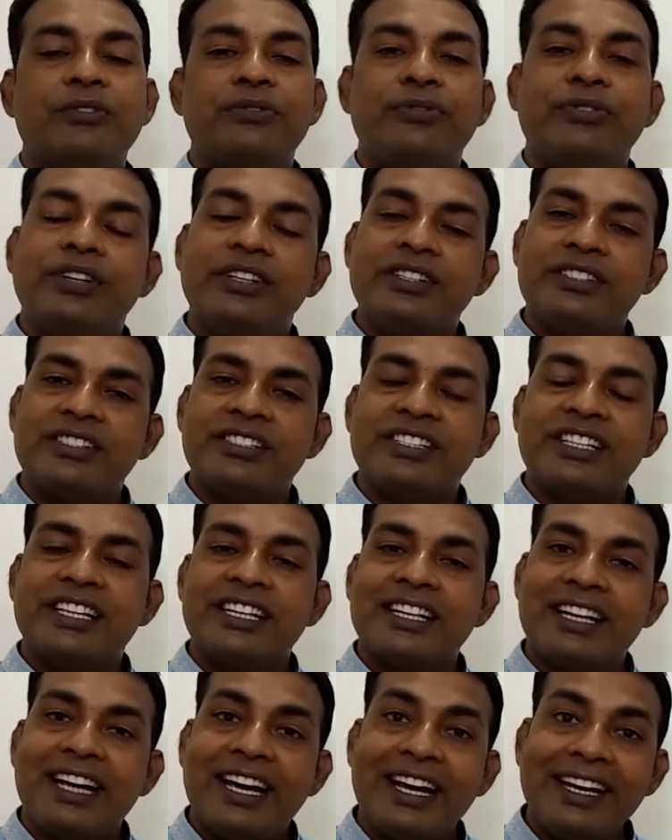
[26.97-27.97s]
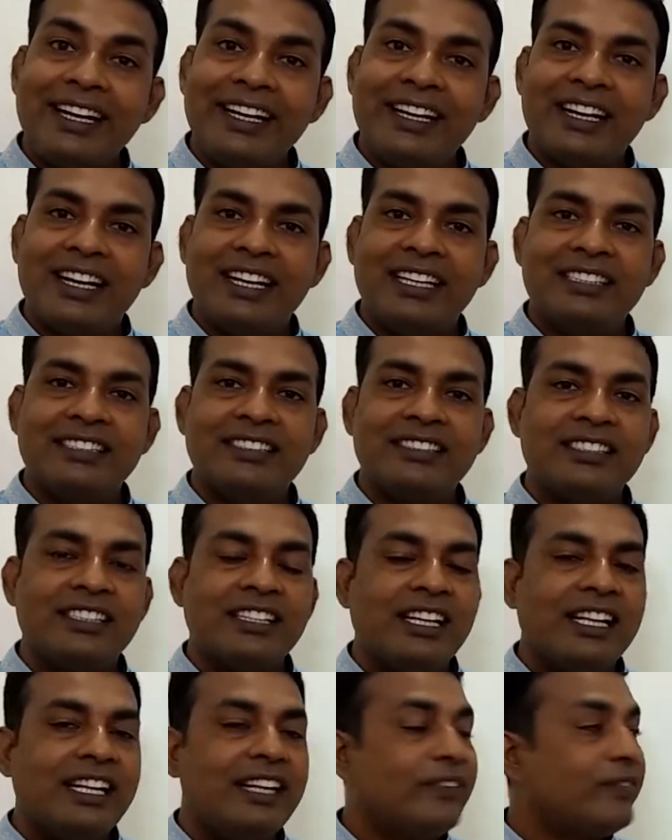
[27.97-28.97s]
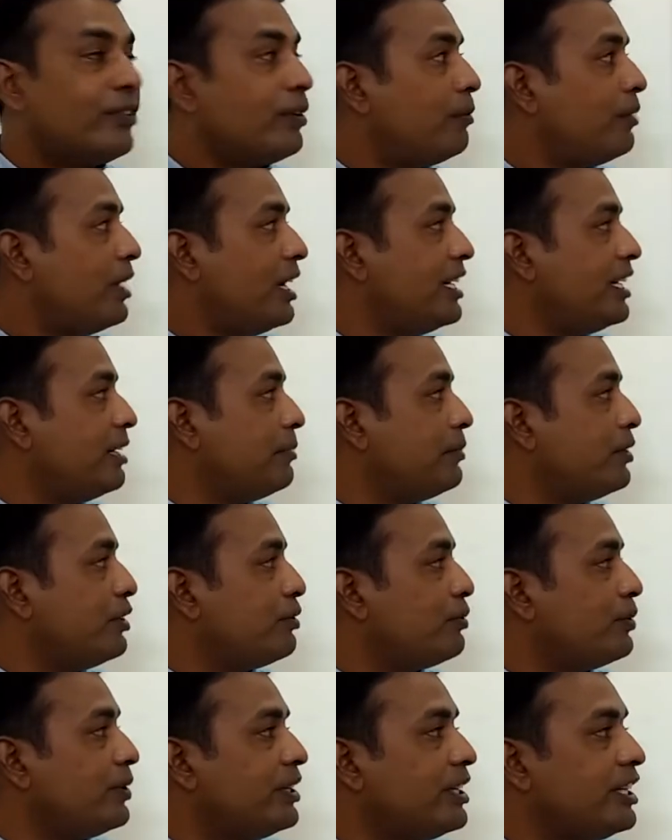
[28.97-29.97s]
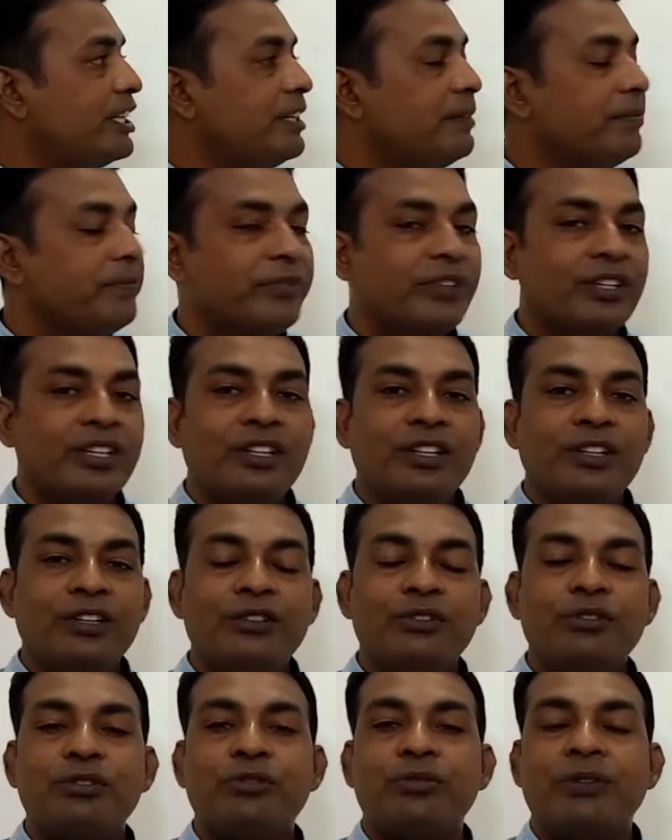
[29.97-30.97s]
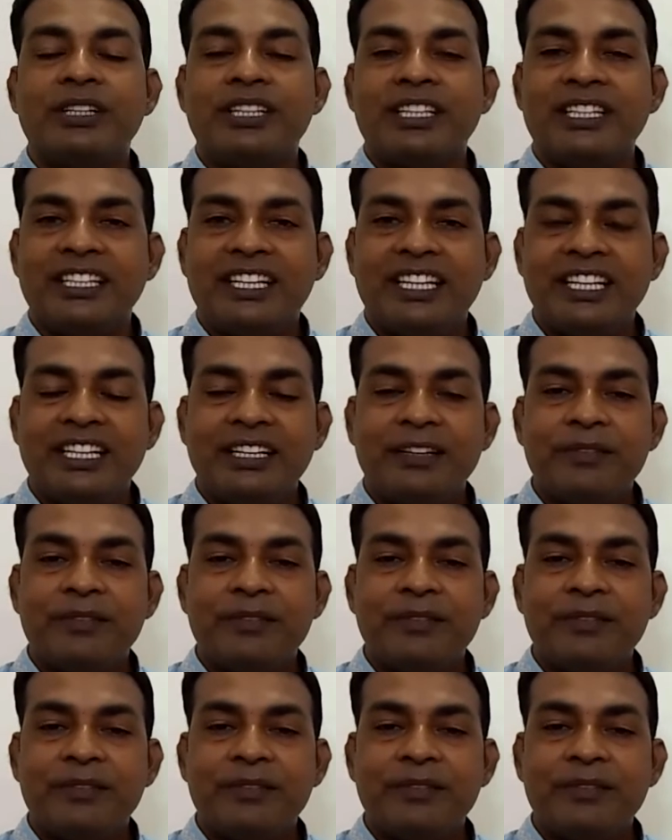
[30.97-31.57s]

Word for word: first 9 lines from line number 20 to 29.